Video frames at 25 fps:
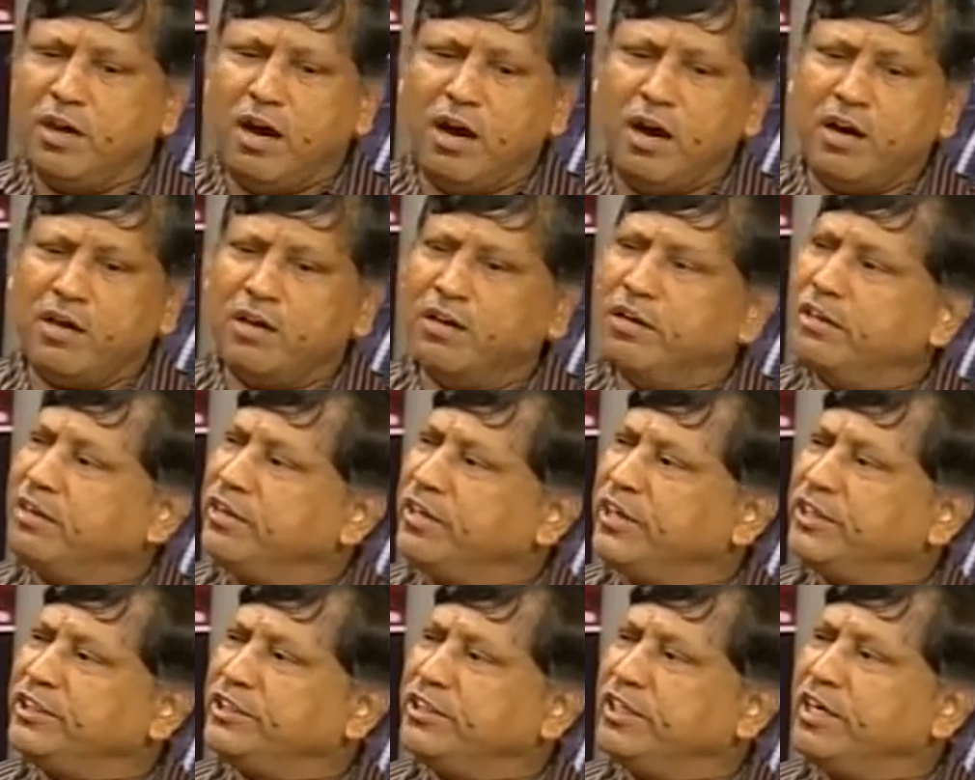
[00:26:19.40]
or
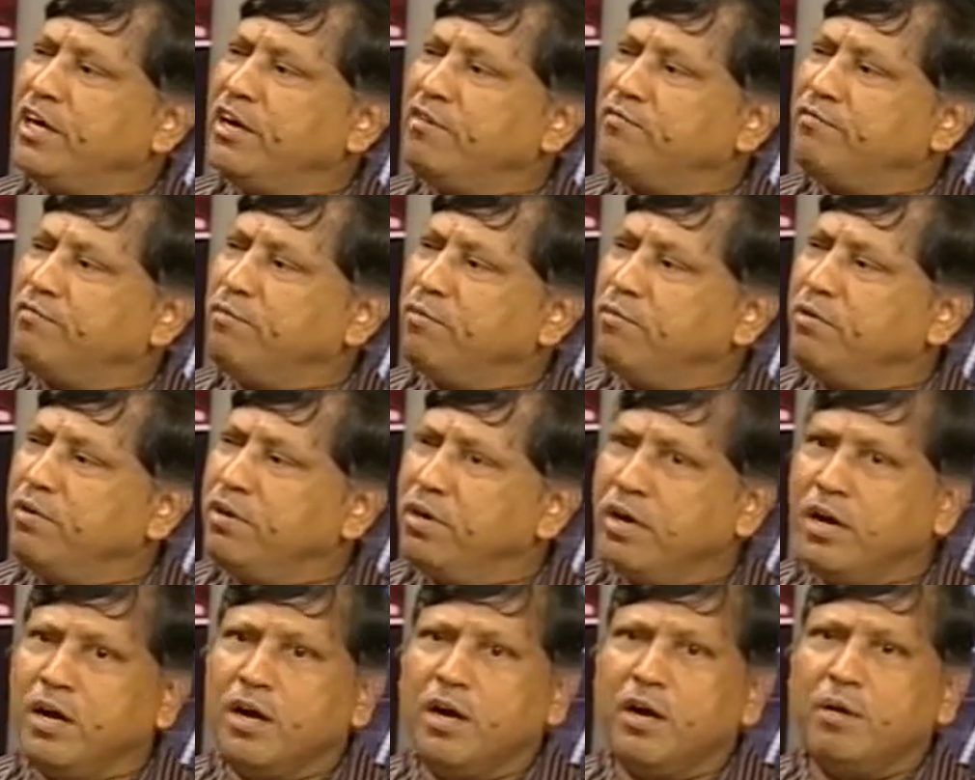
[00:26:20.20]
teaching of
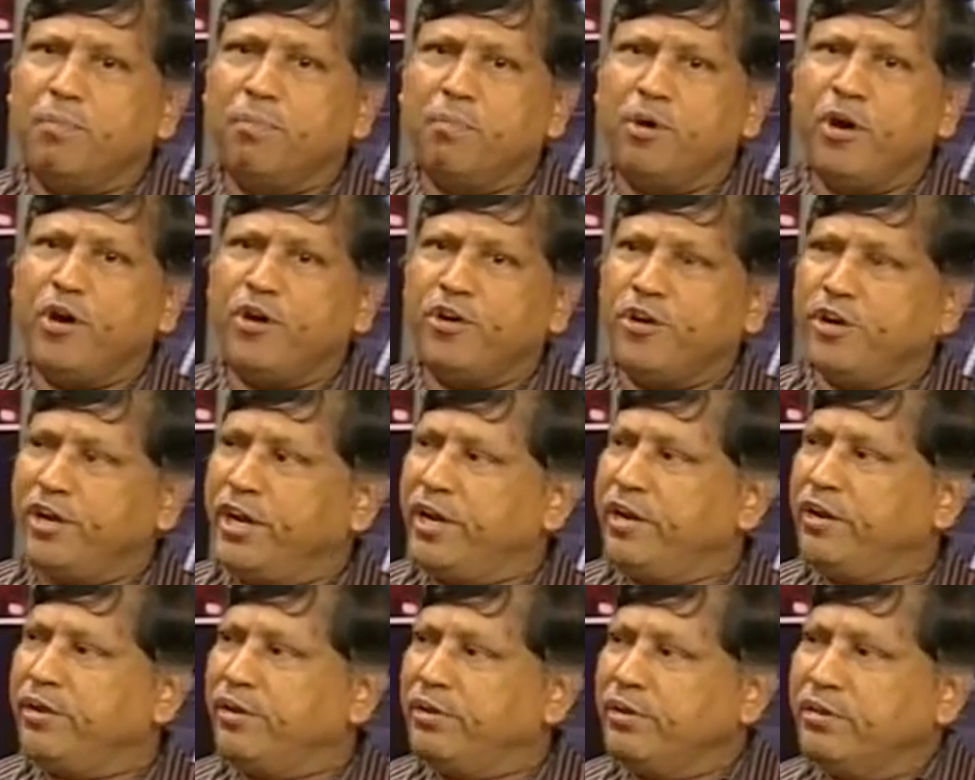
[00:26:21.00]

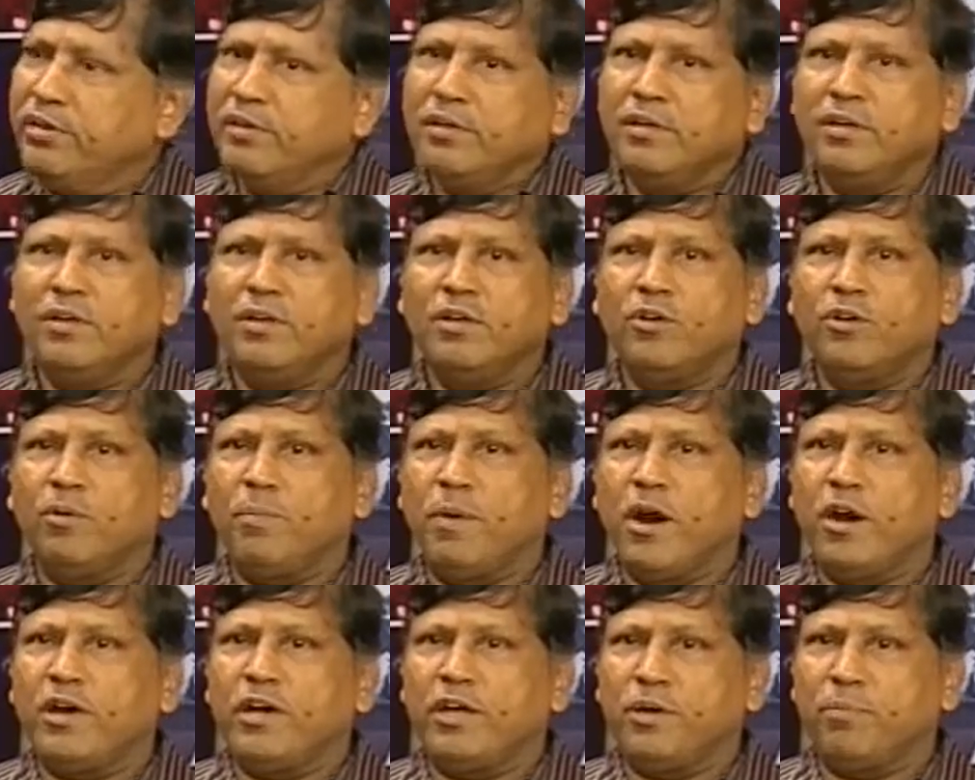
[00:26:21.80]
poetry,
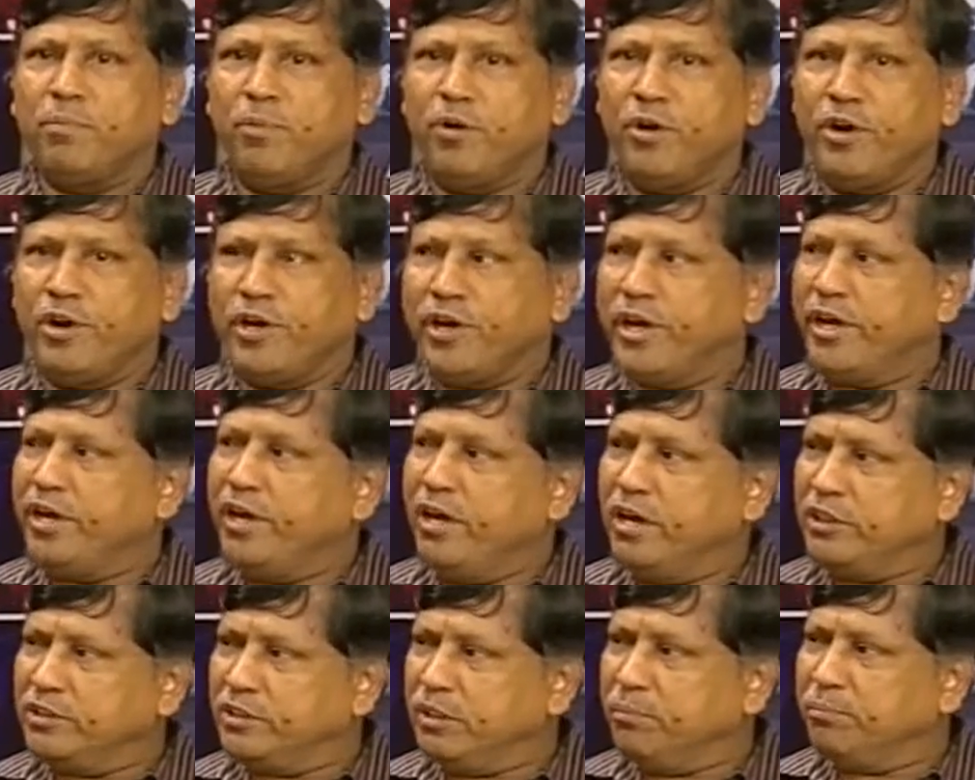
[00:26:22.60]
romantic
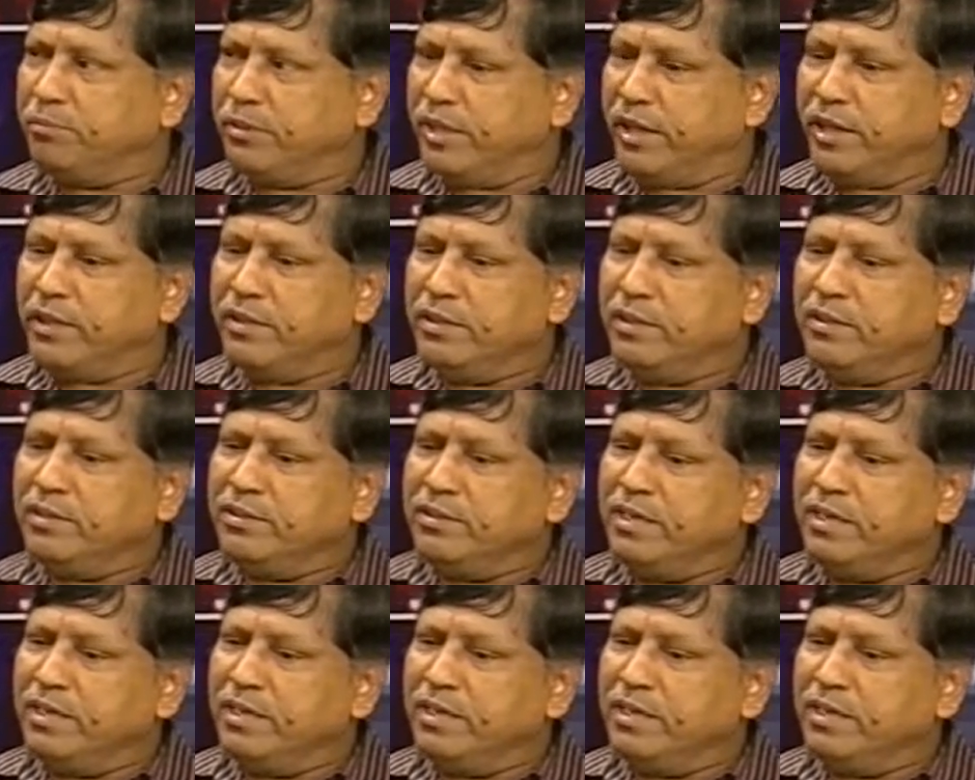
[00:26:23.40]
poetry or something.